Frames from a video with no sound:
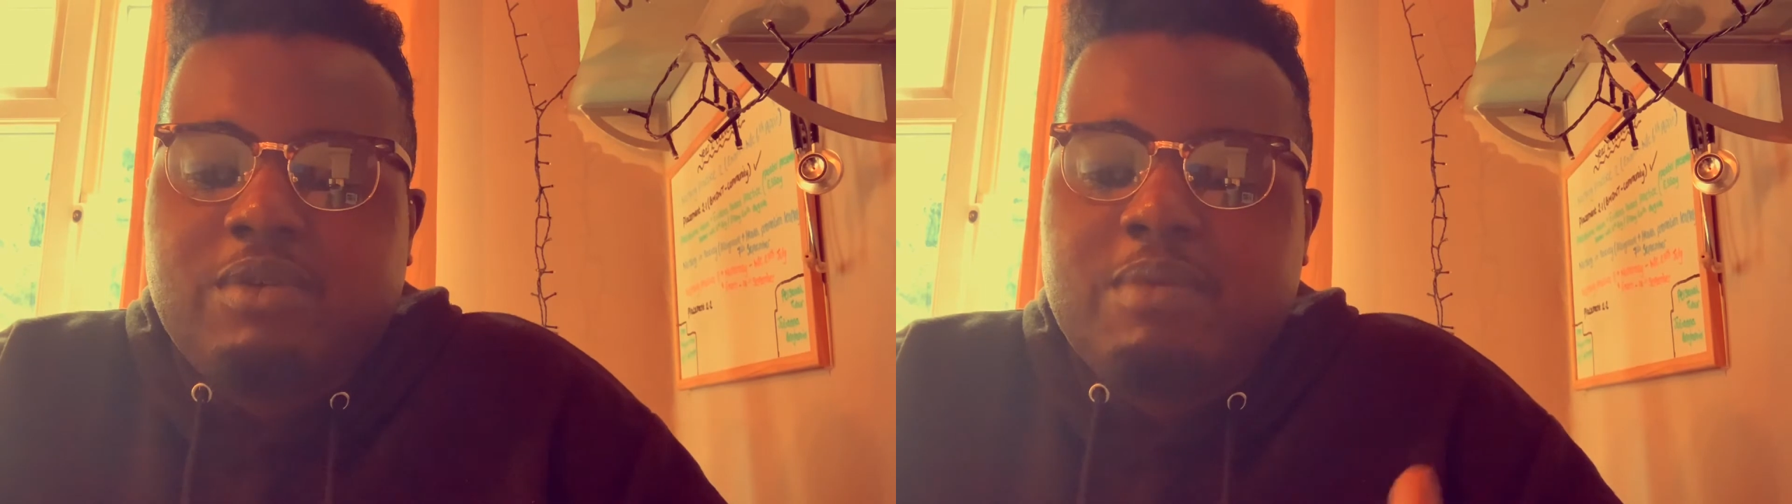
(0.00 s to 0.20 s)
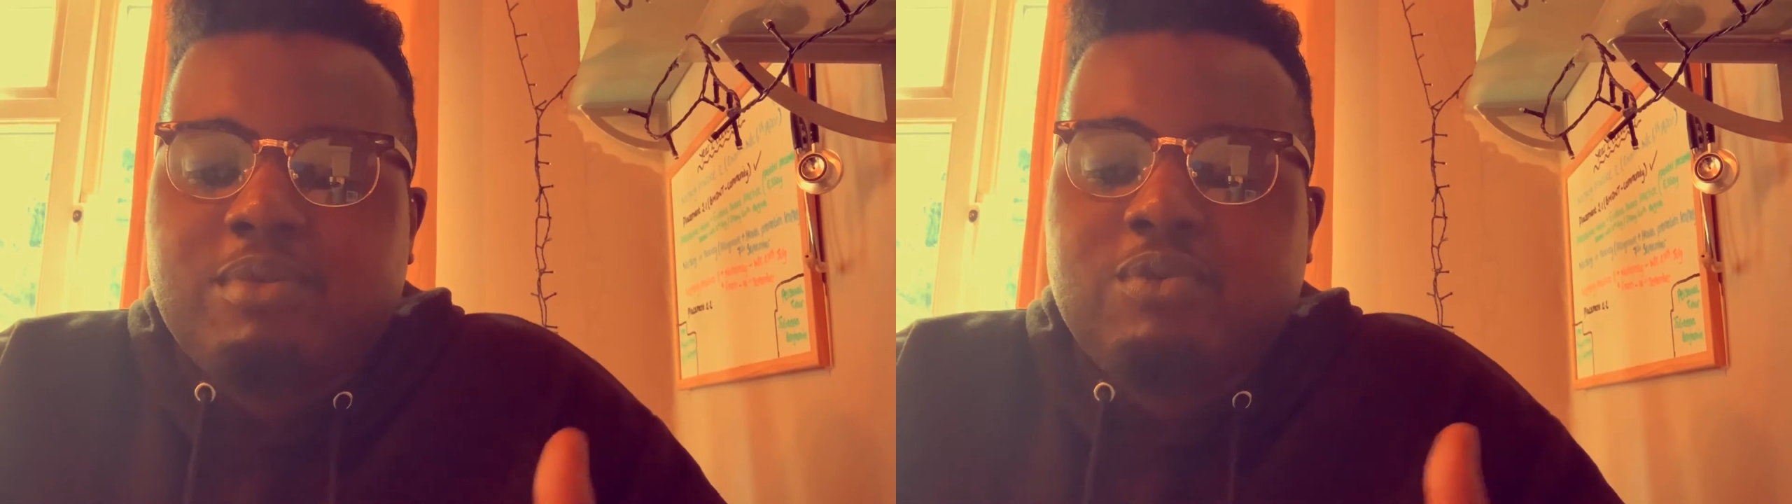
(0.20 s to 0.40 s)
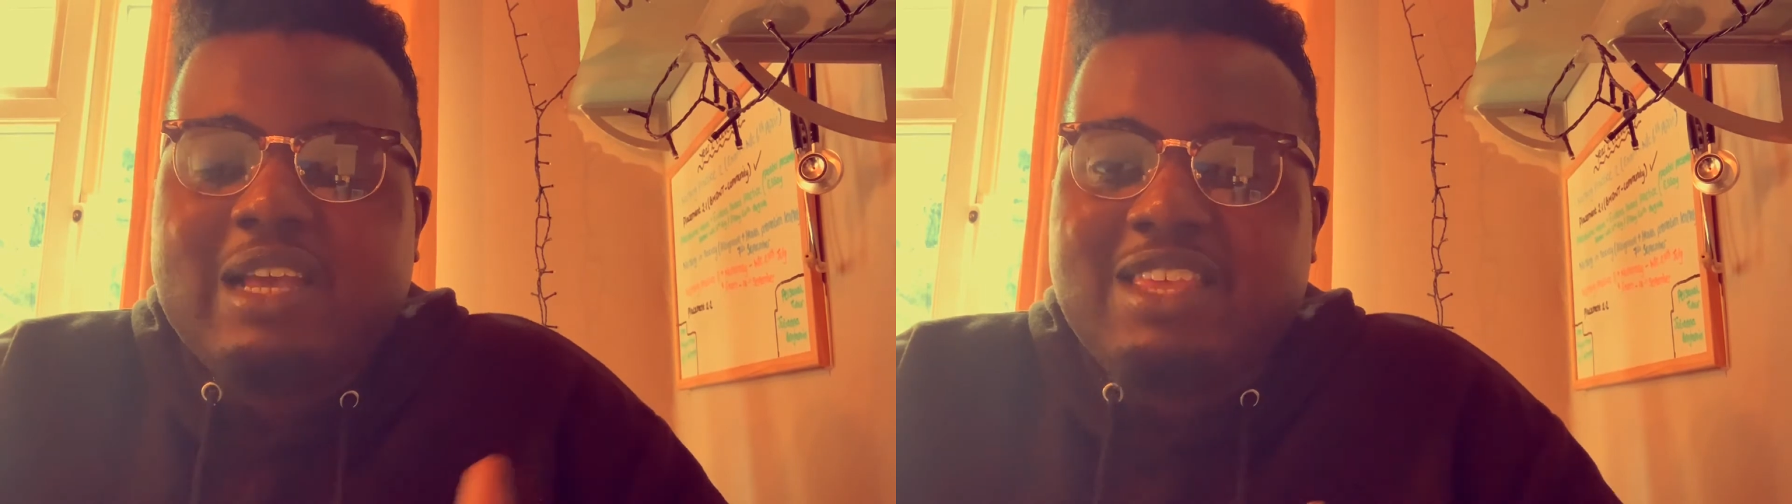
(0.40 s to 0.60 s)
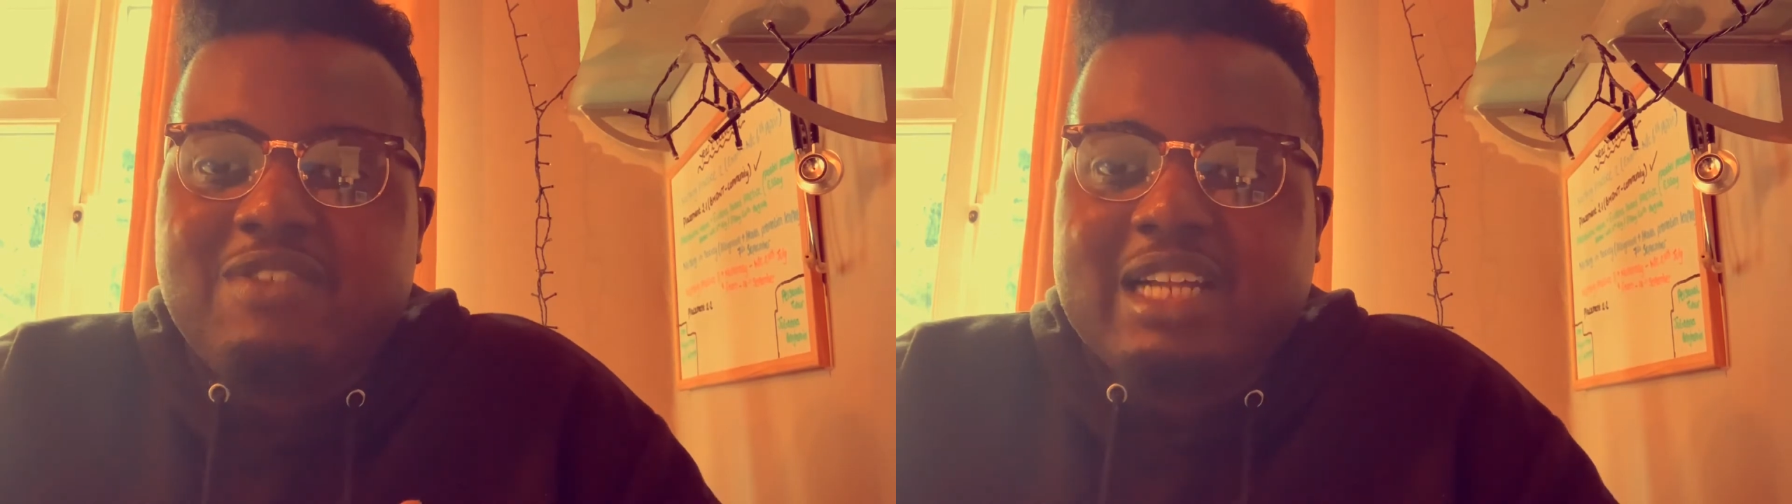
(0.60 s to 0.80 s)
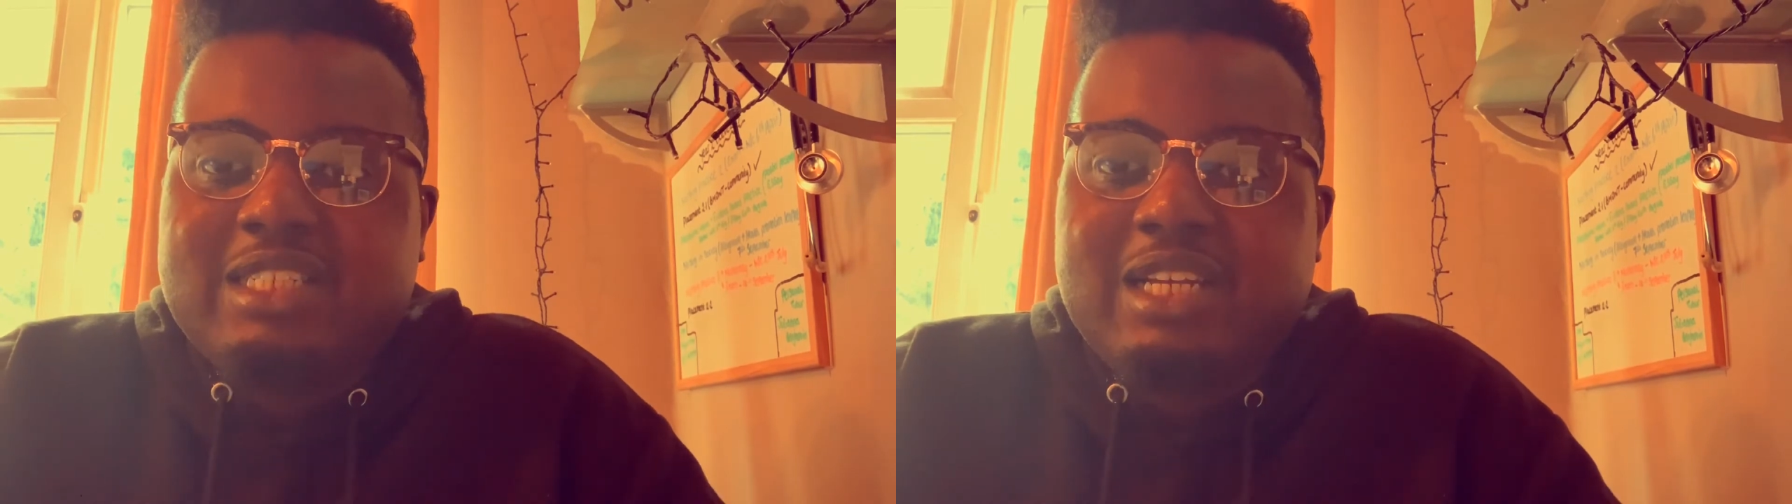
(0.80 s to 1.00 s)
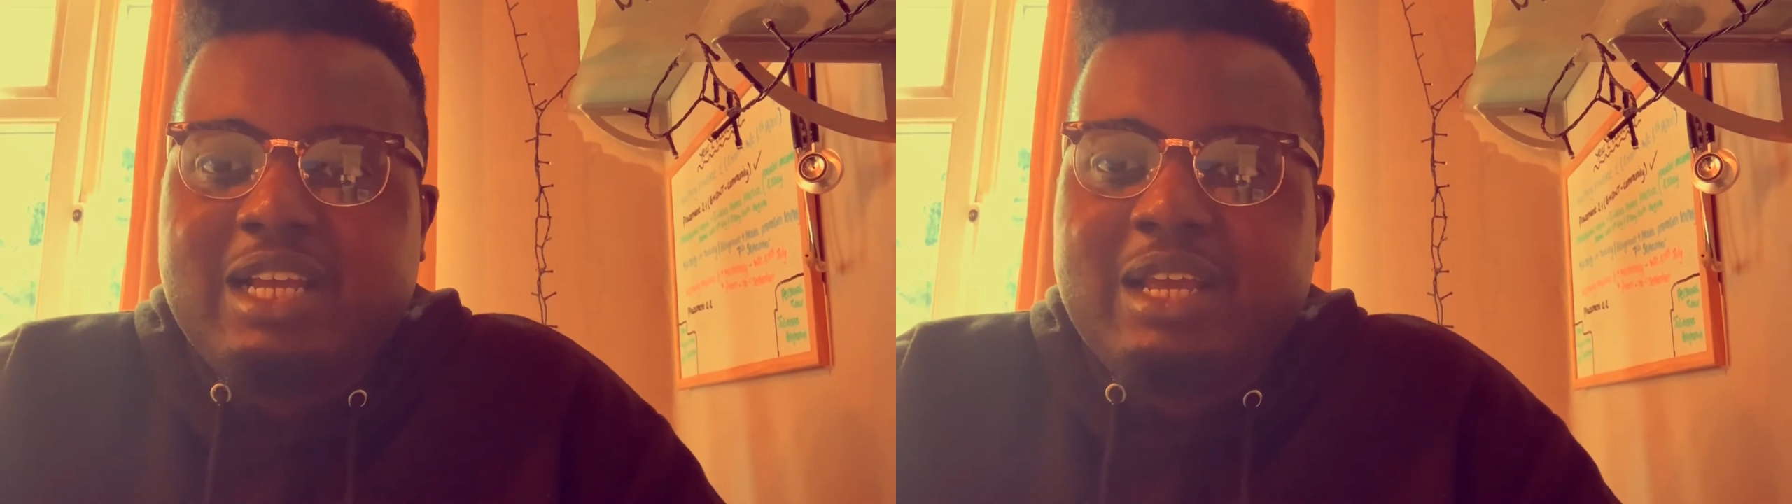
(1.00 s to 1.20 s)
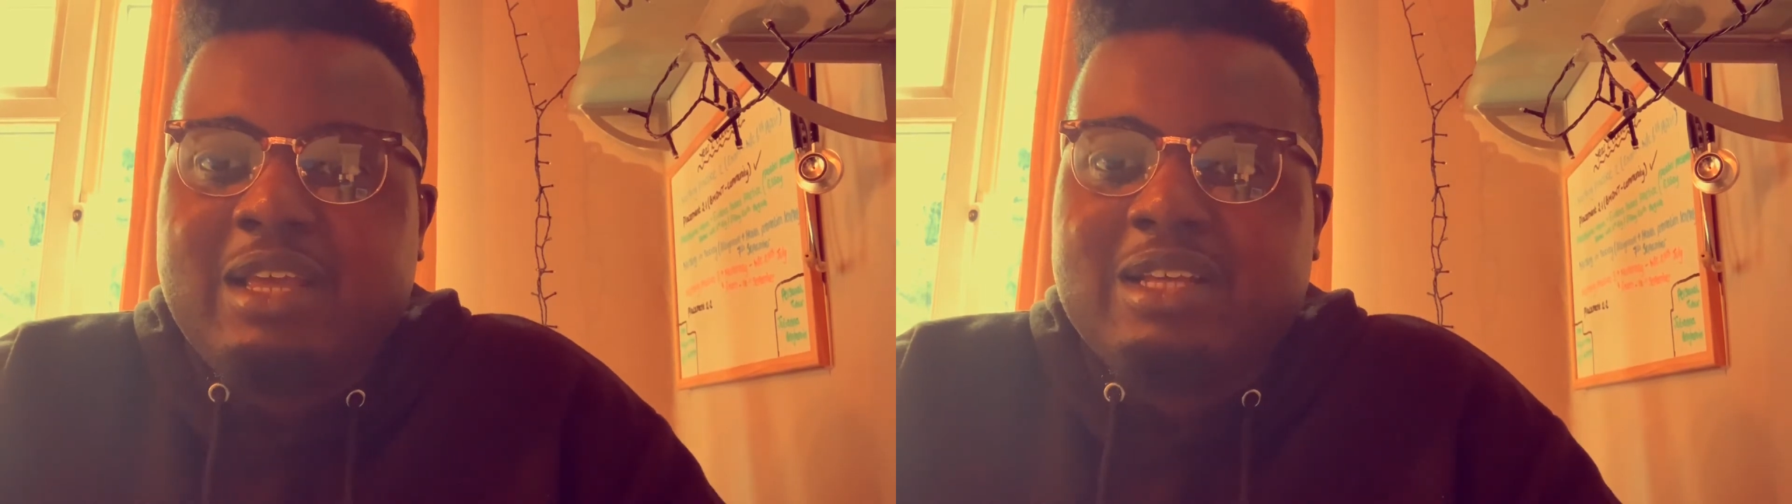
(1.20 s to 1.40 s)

But when you're actually